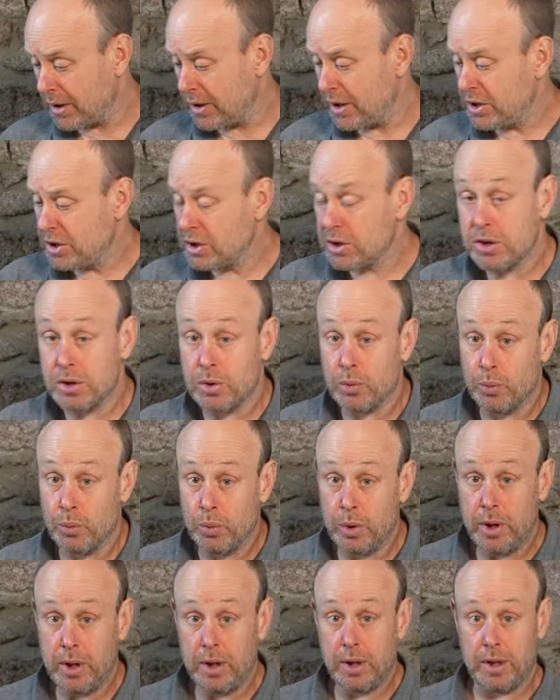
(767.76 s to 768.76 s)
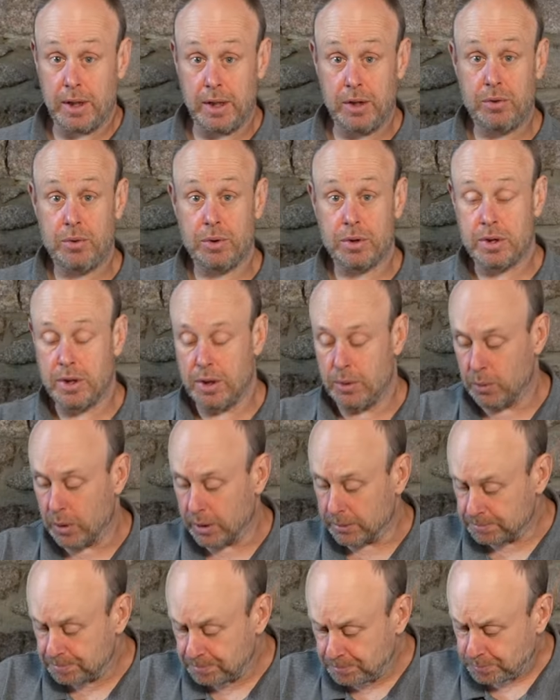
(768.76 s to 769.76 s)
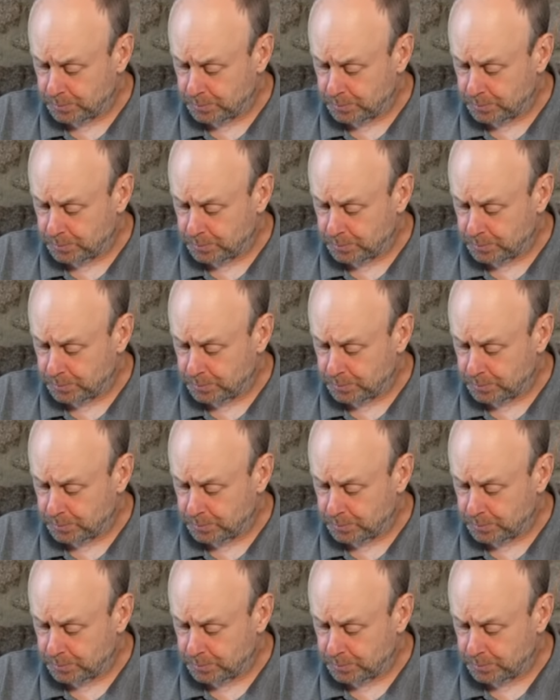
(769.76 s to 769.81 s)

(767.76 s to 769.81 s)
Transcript: this is the really interesting one.